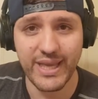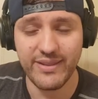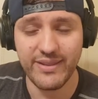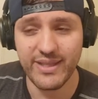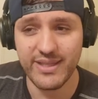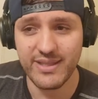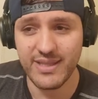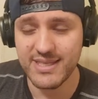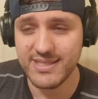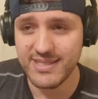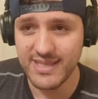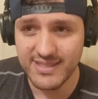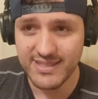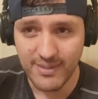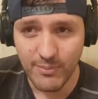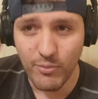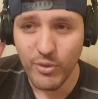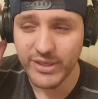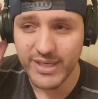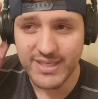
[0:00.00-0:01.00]
and then let's say
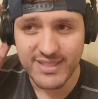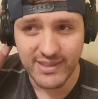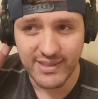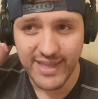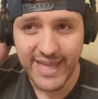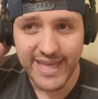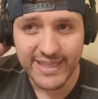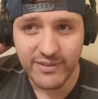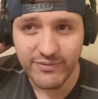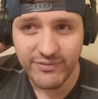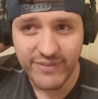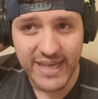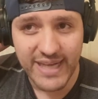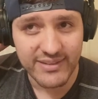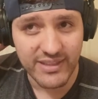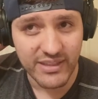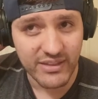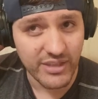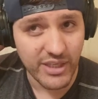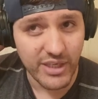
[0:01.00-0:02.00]
someone doesn't like the
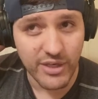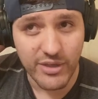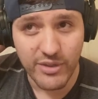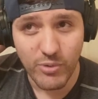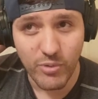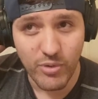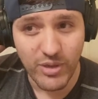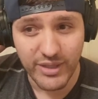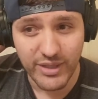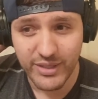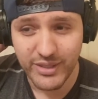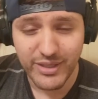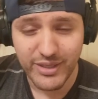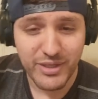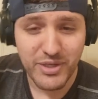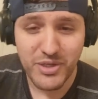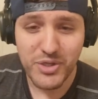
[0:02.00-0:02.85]
fact that they're the one